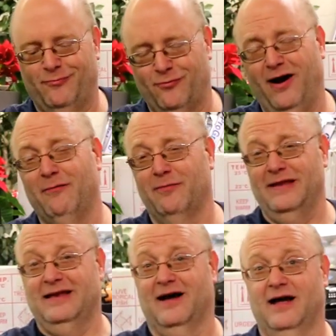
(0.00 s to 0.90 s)

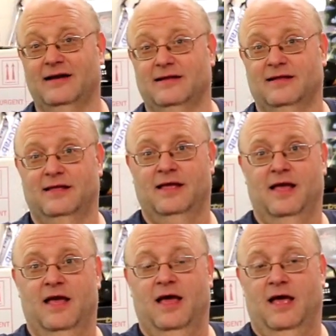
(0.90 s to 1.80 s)
Probably not.
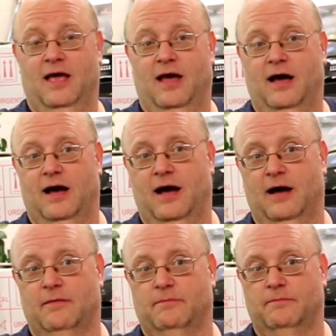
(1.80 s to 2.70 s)
Okay.
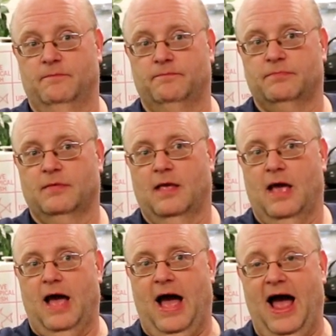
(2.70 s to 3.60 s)
Um,
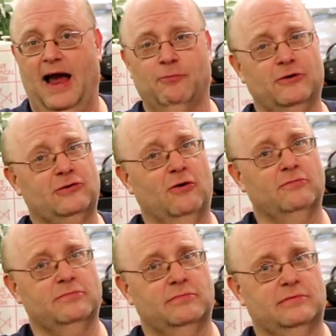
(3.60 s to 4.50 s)
hybrids
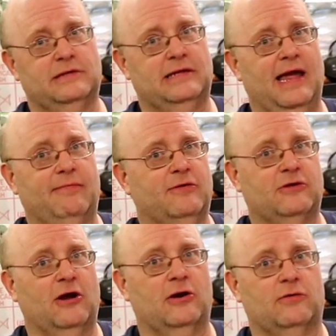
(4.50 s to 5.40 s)
don't have these
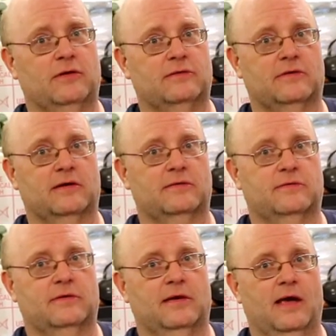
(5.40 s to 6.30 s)
characteristics.
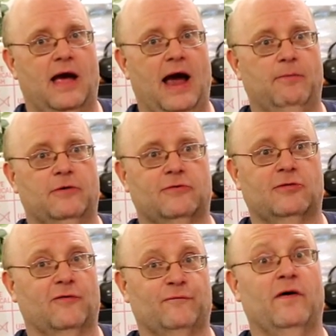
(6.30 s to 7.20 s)
Hybrids
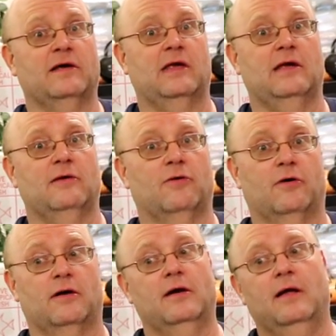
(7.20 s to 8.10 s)
just look funky
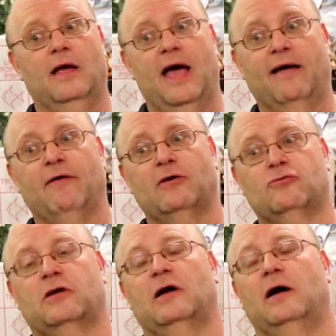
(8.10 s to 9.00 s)
or have
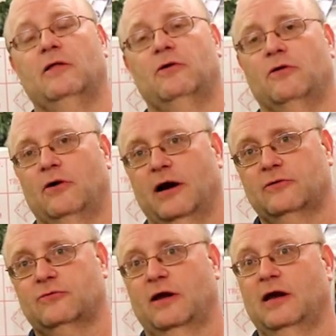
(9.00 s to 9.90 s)
extra color or
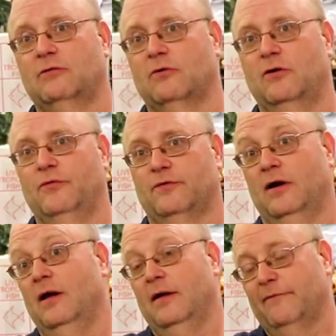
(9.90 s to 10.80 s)
extra head growth, or
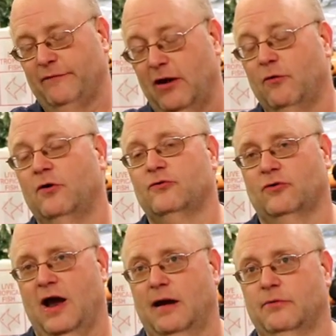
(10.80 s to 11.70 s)
flower horns
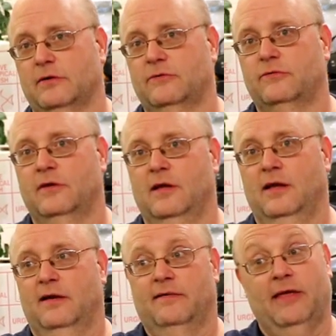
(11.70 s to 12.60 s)
are hybrids.
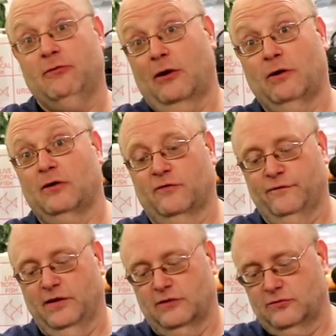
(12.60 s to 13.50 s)
They're like regular
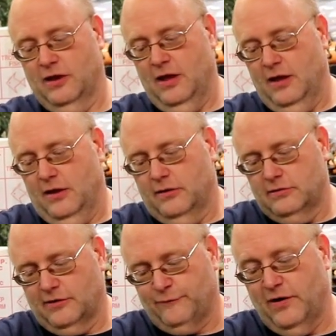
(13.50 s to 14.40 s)
fish.
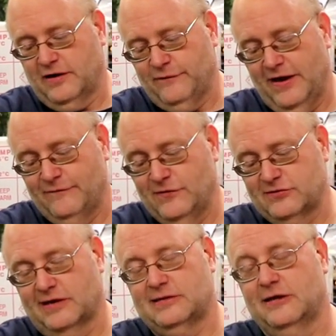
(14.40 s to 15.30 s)
To funkify a fish like